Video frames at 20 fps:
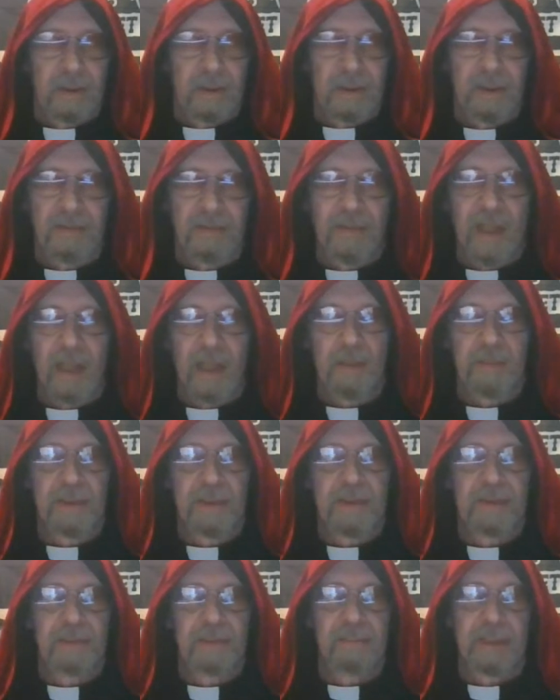
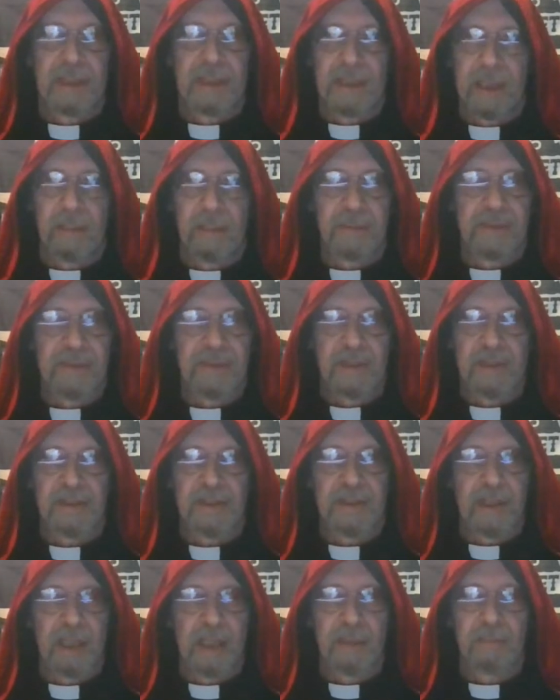Developing and being able to see the
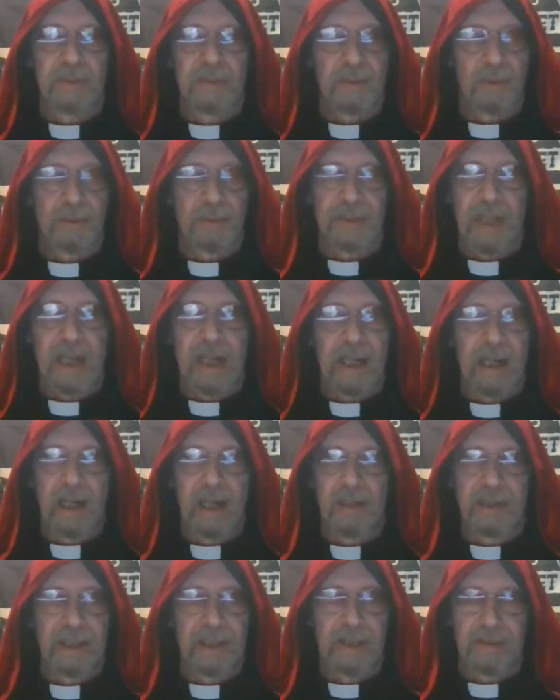demons was not
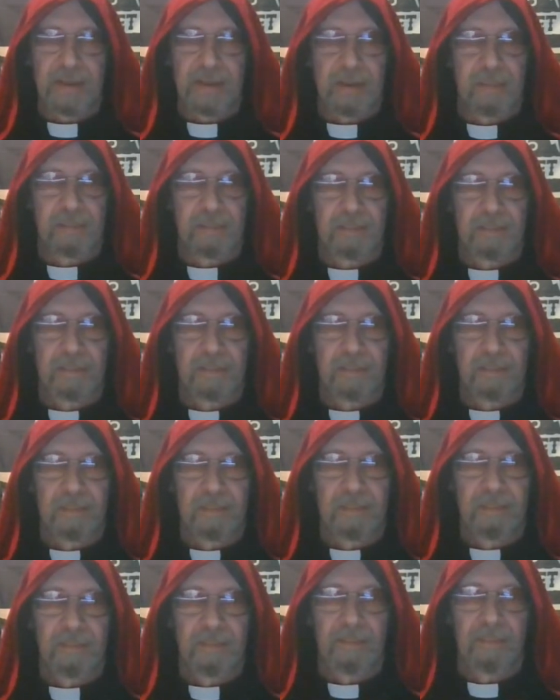hard either.
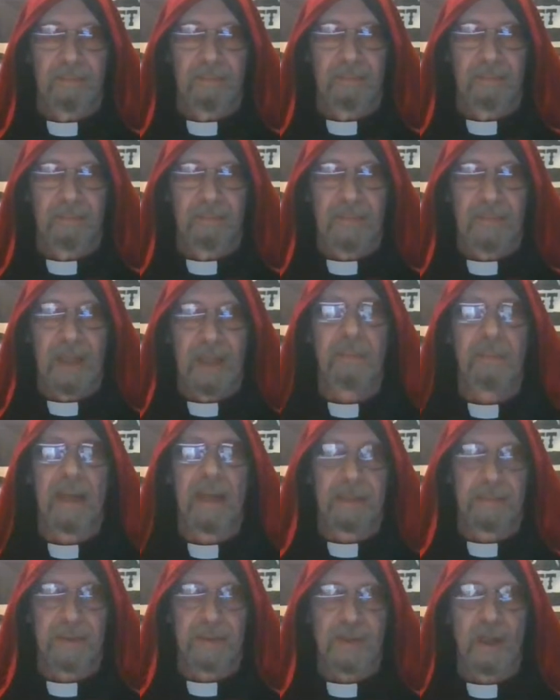They
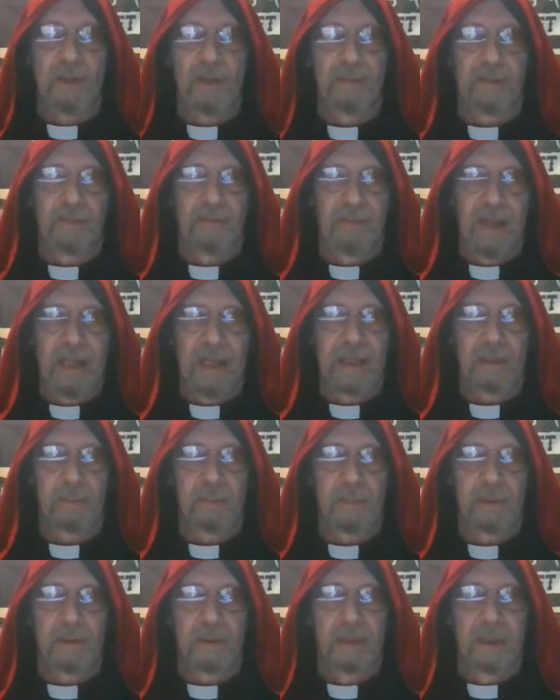made themselves
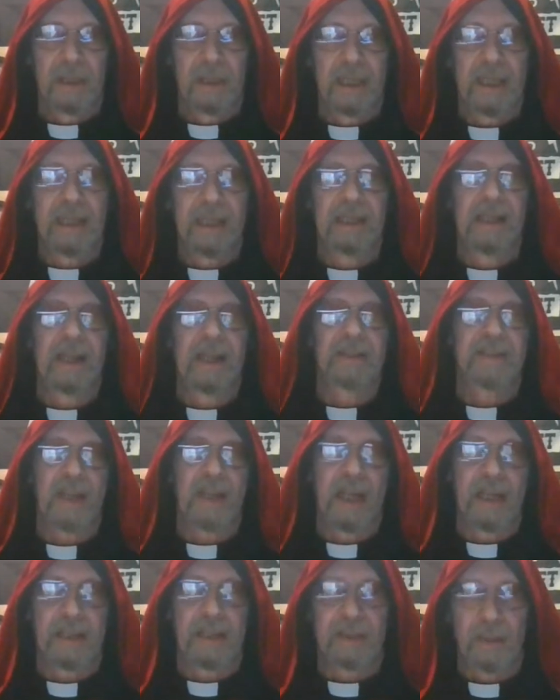available. And
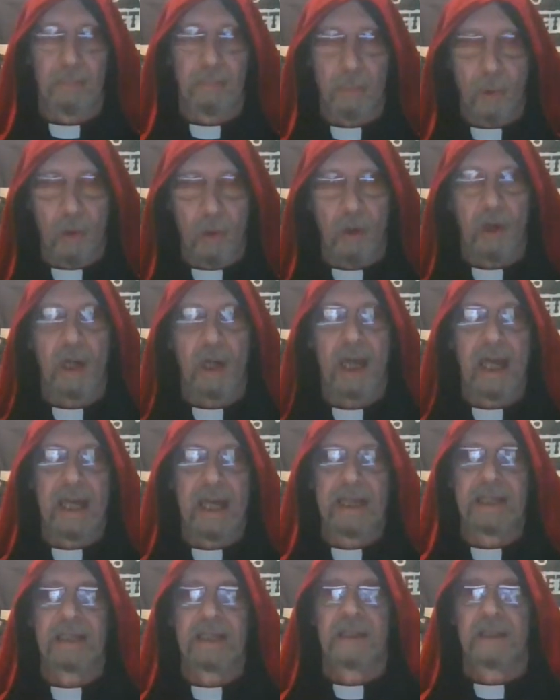the more
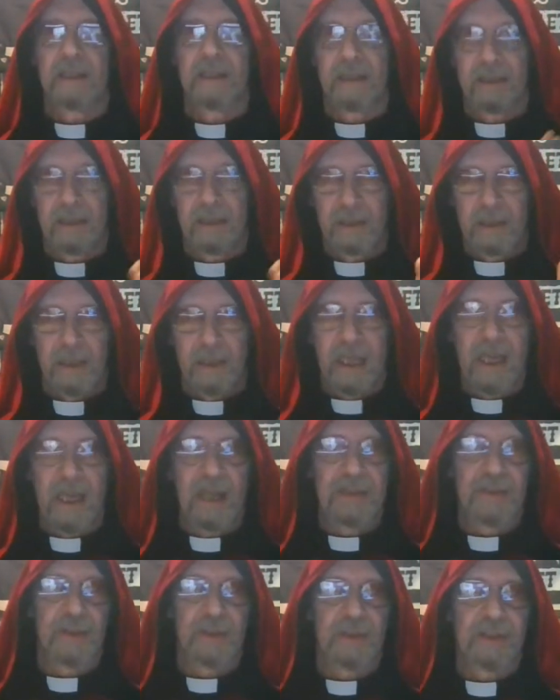I
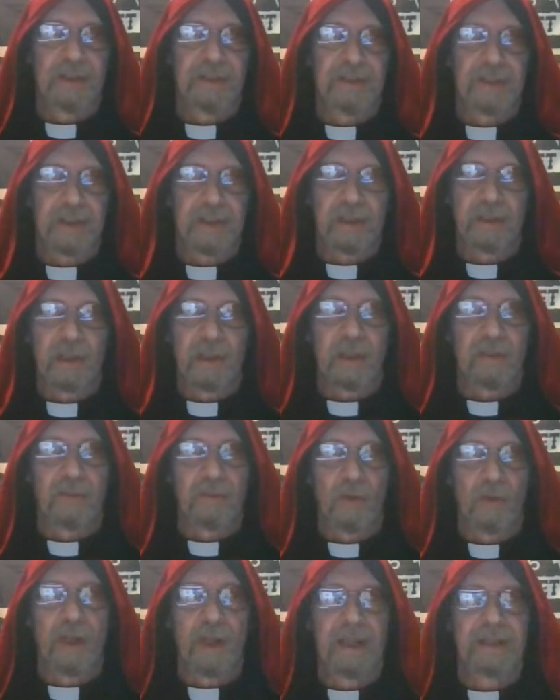entered into
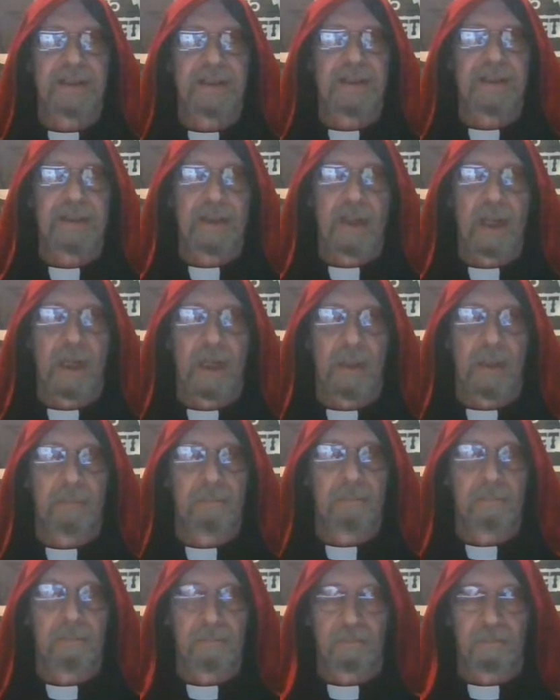clairvoyant
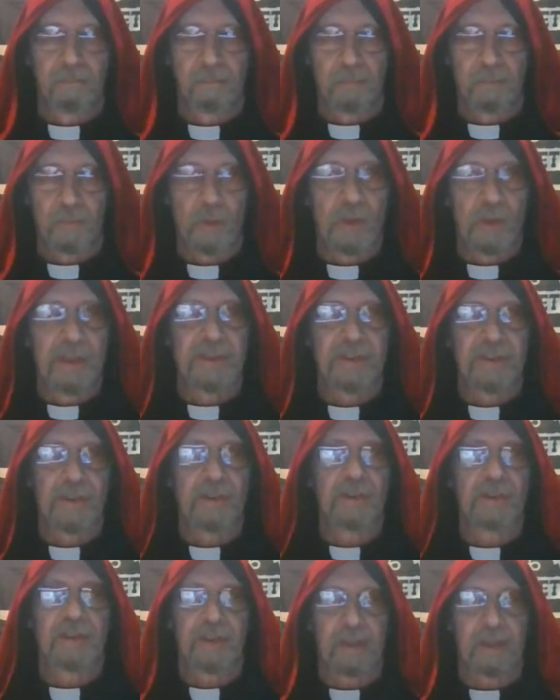
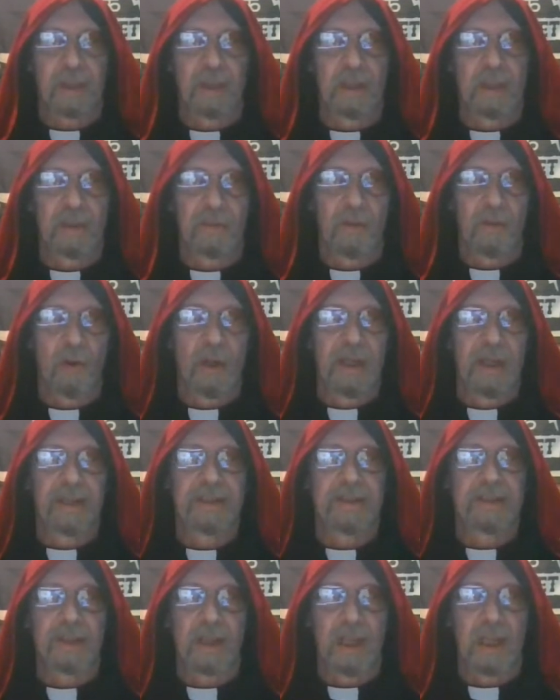research and
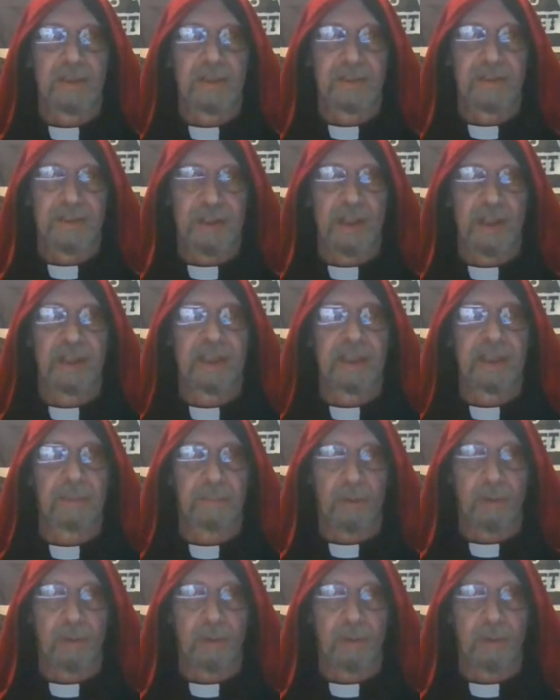clairvoyant study and